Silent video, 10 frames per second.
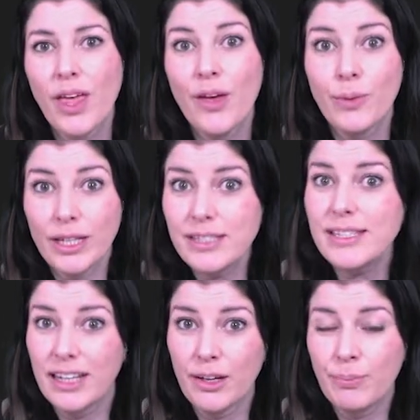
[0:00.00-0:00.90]
We're going to
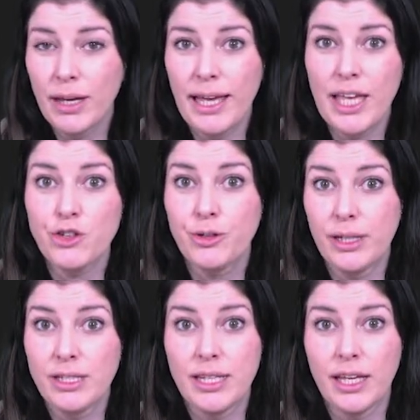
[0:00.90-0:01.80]
start by
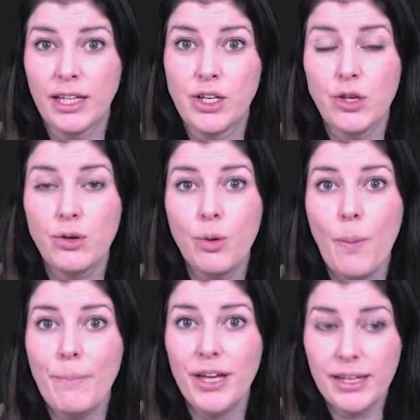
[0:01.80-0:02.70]
creating a new
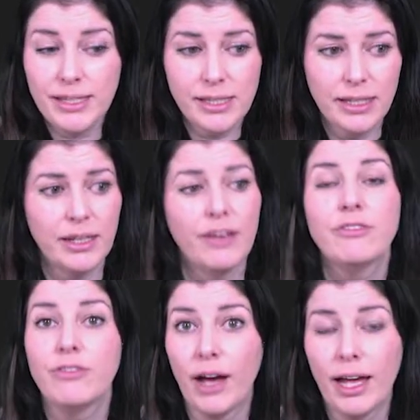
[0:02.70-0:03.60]
person
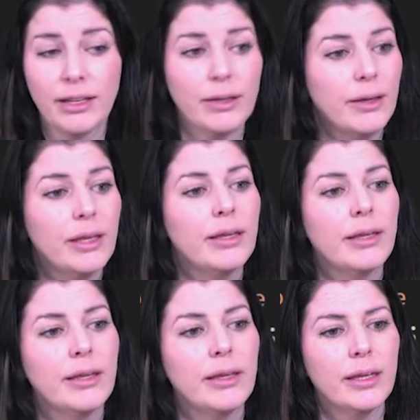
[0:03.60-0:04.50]
file.
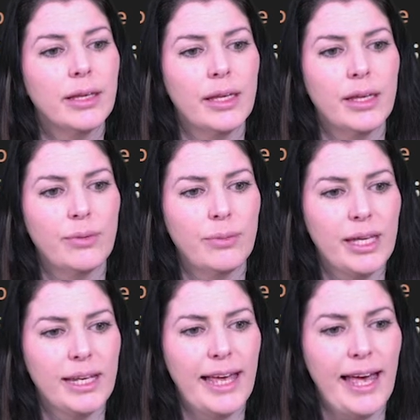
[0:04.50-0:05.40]
We
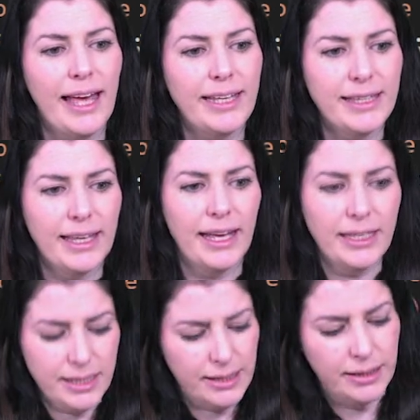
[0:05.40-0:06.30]
can add
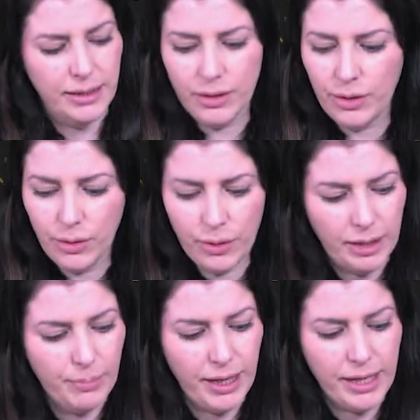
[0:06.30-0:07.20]
that, call it
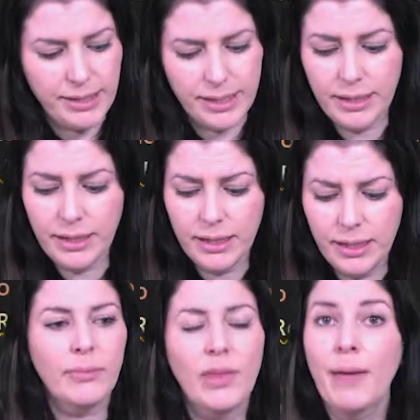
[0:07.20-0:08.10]
person,
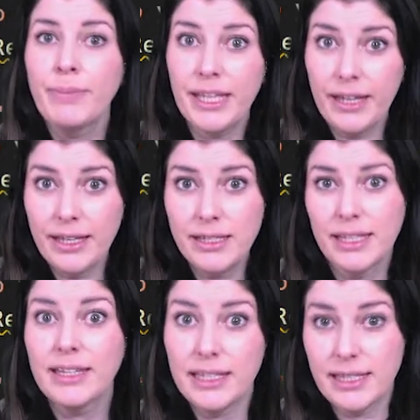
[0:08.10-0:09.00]
and because
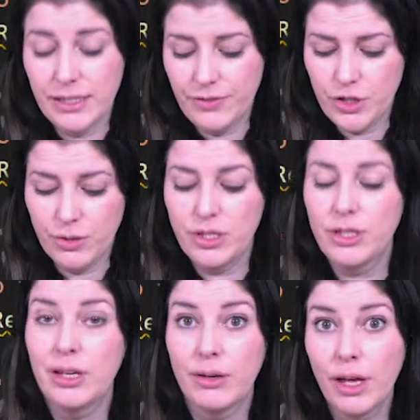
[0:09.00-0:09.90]
this is Visual
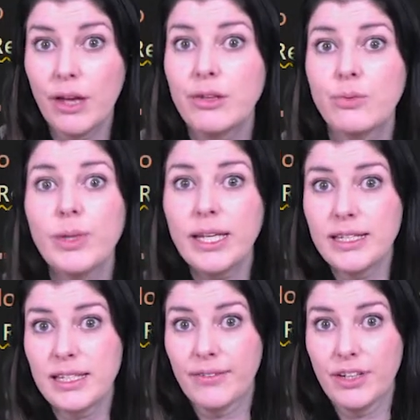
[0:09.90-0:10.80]
Studio Code, we need
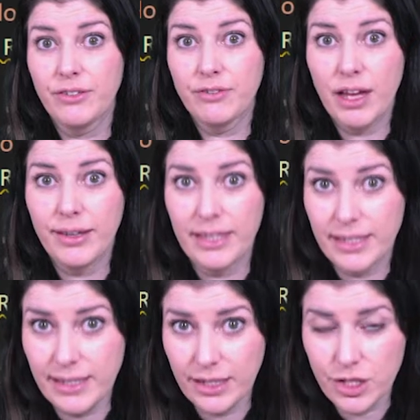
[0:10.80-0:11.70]
to give it a file
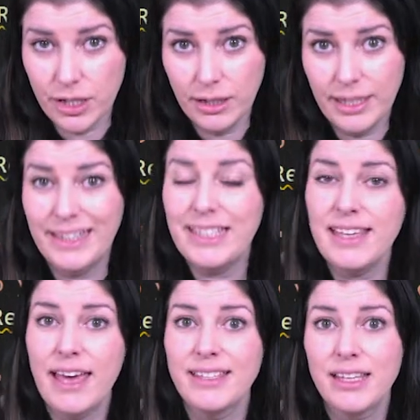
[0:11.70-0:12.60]
extension, in this
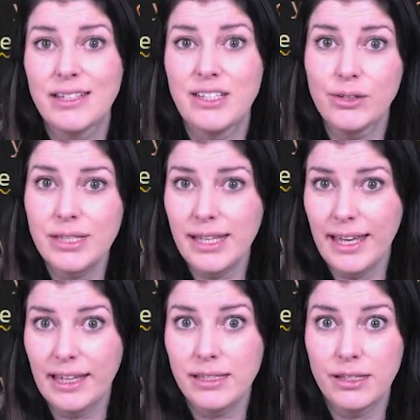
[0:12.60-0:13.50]
case
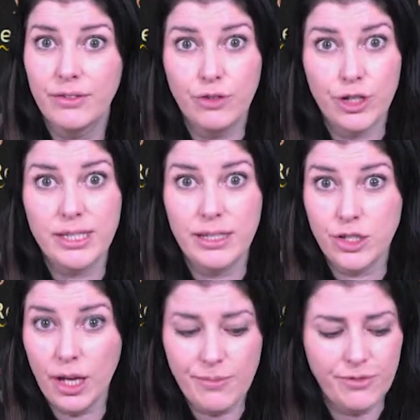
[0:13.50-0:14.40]
.cs for a C#
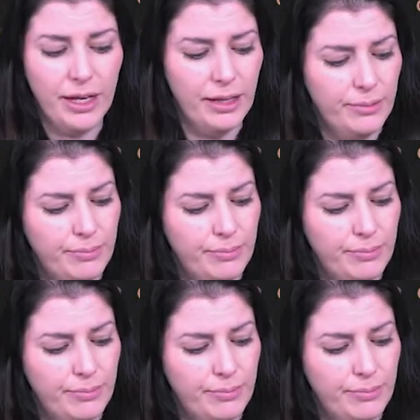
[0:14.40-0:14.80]
file.